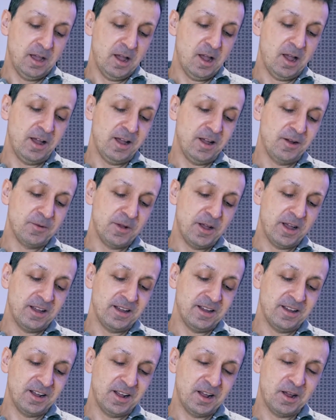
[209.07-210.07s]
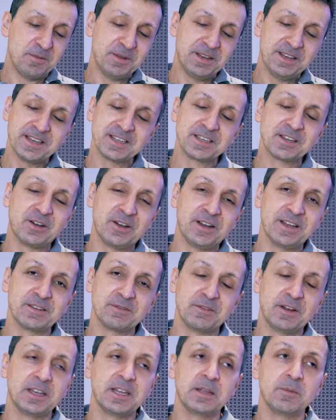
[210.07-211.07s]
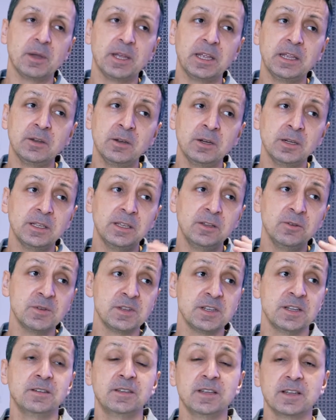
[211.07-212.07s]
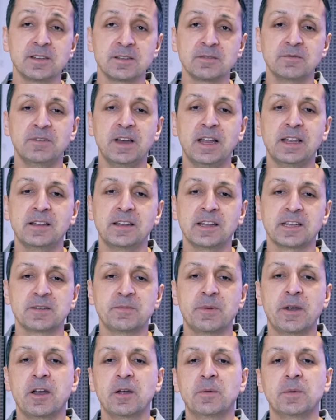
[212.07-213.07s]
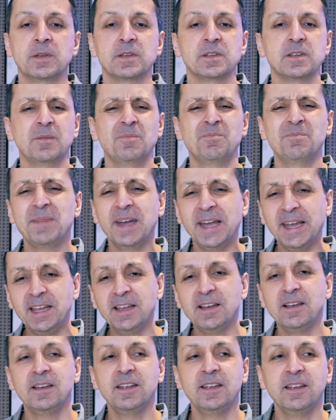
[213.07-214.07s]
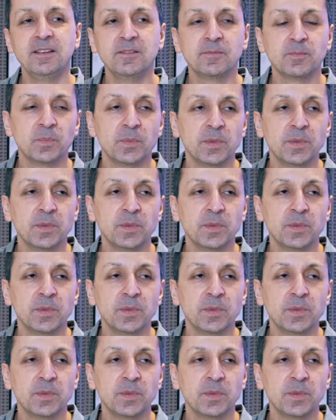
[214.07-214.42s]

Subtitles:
I mean, this guy is funny, but he also does some valid experiments, and mainly